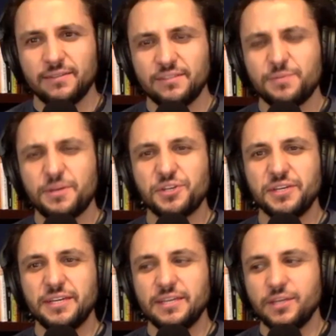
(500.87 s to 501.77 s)

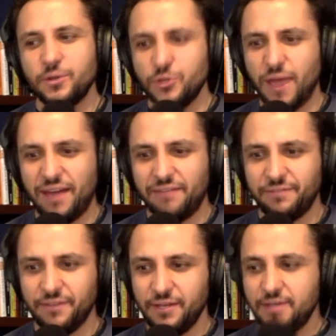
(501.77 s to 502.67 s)
Especially, you know, you have
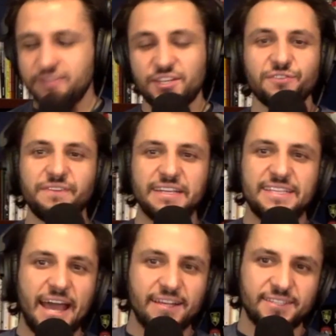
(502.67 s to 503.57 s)
such a
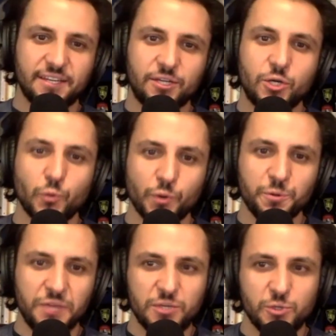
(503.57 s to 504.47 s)
fantastic
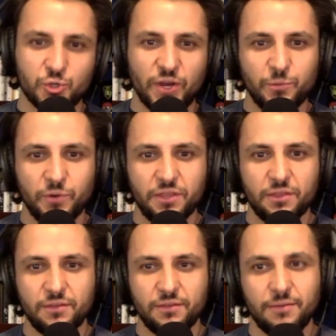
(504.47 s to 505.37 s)
crew that you train
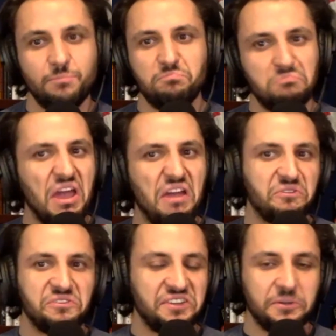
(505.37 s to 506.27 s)
with
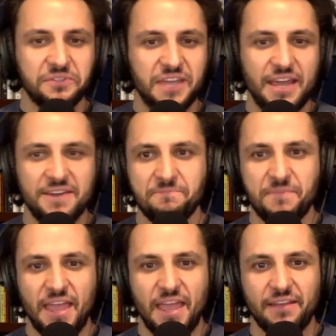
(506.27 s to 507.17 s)
every single day.
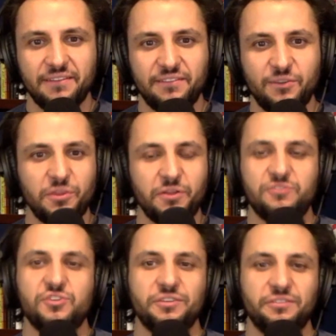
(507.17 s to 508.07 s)
And, you know,
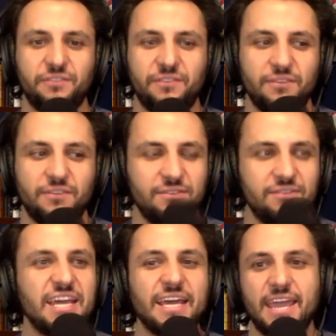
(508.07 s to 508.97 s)
there's just
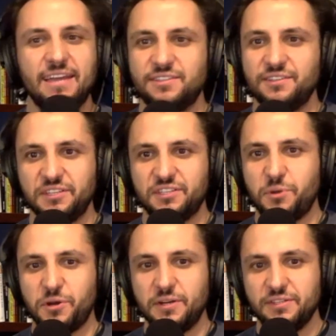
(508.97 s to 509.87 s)
decades of
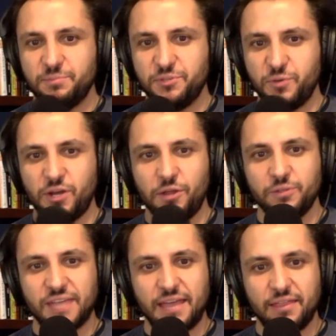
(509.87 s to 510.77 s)
experience between all
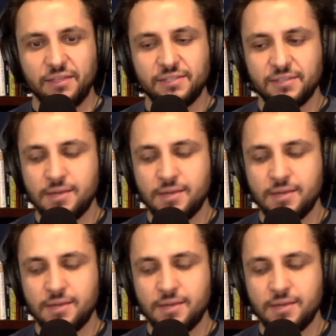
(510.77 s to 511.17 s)
those athletes.